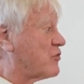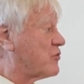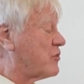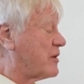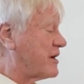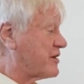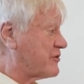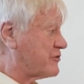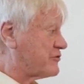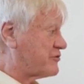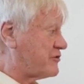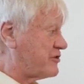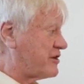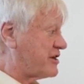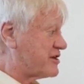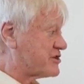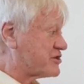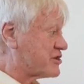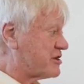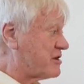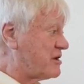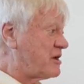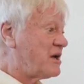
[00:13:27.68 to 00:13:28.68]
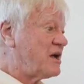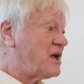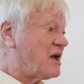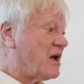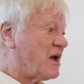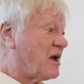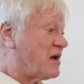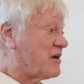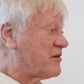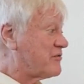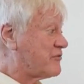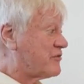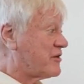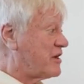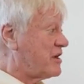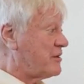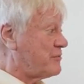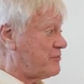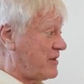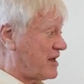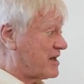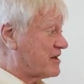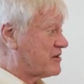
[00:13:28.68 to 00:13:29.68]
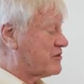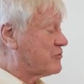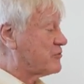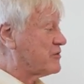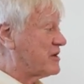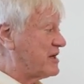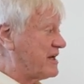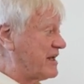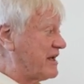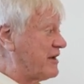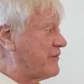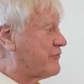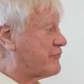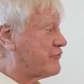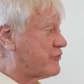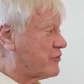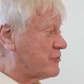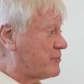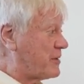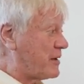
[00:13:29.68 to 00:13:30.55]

old Quaker tradition of medical relief for